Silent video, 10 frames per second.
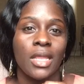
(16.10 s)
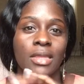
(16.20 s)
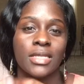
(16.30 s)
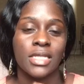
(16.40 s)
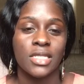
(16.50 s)

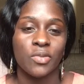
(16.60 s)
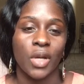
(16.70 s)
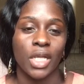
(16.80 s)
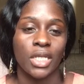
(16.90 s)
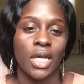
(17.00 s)
this is
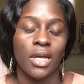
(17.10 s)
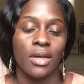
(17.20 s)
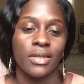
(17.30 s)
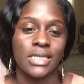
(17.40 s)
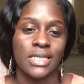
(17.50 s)
one
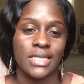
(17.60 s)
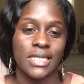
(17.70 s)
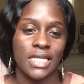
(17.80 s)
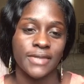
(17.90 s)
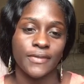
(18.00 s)

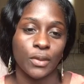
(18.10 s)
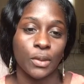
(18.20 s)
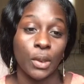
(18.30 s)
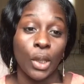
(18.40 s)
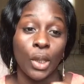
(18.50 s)

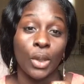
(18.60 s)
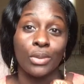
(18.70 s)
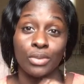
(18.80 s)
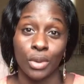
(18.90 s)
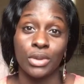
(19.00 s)
successful
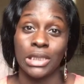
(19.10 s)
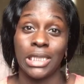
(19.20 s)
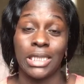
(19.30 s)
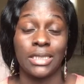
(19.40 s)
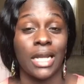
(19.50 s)

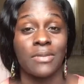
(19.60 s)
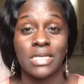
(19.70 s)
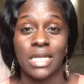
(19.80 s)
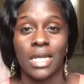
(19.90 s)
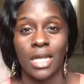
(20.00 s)
routine that I'm
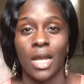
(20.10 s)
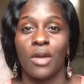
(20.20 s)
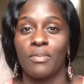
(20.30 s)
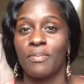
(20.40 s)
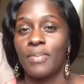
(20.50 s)
setting
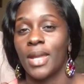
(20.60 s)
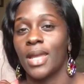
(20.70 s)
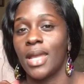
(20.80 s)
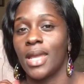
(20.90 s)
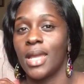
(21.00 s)
up
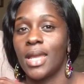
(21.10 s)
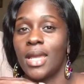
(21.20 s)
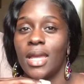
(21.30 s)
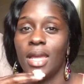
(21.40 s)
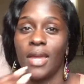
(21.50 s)

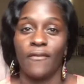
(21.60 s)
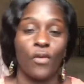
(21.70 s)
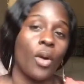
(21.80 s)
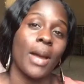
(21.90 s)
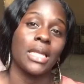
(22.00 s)

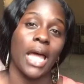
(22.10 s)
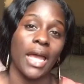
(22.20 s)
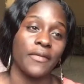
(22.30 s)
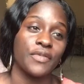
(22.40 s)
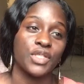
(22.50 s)
for my
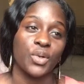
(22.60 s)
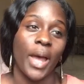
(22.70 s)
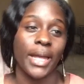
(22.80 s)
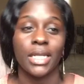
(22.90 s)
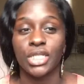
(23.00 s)
life so
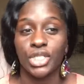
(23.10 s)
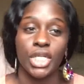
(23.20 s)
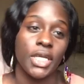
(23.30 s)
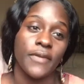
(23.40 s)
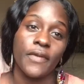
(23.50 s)
I can
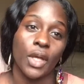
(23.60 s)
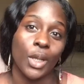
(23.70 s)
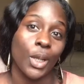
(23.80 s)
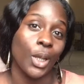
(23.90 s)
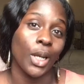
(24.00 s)
achieve
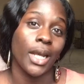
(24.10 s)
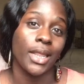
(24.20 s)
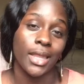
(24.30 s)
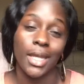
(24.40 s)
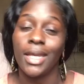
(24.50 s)

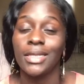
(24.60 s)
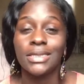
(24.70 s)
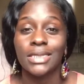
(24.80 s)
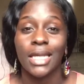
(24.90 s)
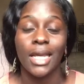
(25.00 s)
great
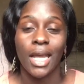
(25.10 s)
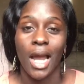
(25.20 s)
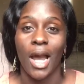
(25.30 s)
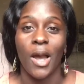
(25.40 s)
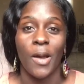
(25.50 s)
things.
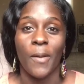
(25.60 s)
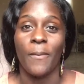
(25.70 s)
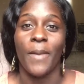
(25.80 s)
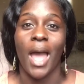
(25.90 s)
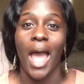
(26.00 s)

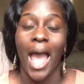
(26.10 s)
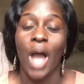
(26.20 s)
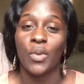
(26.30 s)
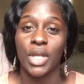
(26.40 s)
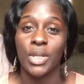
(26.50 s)

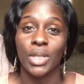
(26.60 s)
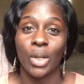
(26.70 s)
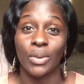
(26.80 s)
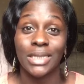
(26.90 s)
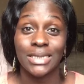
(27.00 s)
How are you
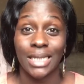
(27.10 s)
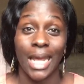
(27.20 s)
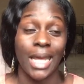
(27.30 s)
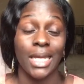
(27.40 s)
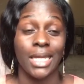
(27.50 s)
glowing
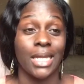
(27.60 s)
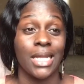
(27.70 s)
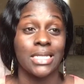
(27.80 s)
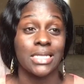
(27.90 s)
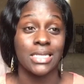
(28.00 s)
today? It
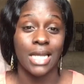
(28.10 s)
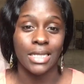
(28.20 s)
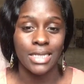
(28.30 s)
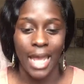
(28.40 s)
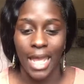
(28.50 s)
is
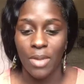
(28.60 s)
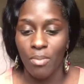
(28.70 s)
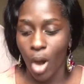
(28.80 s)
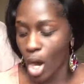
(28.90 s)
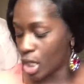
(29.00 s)
Sunday,
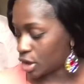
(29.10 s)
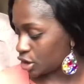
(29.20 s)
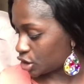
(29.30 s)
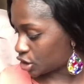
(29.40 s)
March